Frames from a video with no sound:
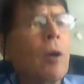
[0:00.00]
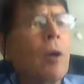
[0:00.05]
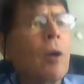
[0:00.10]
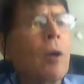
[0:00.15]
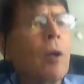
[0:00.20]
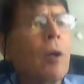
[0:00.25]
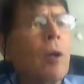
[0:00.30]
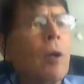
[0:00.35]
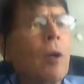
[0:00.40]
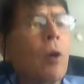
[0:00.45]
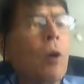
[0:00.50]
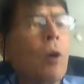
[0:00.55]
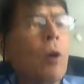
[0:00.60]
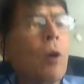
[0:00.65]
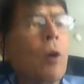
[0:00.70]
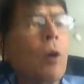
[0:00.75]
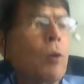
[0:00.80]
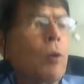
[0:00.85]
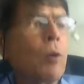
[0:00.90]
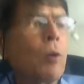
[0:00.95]
or if
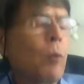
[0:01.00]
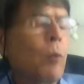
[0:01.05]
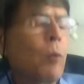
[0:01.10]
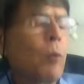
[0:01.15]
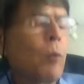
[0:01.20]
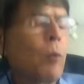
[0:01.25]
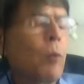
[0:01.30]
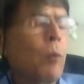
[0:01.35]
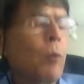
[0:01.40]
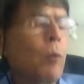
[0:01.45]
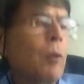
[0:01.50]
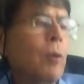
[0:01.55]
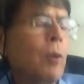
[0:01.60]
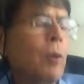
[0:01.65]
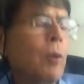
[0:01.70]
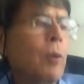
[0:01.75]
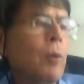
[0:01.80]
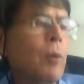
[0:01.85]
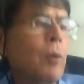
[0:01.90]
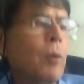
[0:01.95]
you're already working with a
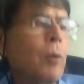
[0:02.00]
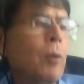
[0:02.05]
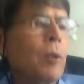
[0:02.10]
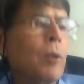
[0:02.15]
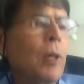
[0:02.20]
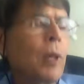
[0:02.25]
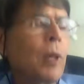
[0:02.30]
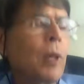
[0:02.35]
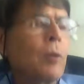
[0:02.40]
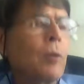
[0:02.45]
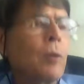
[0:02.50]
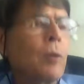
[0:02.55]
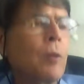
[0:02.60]
therapist or counselor,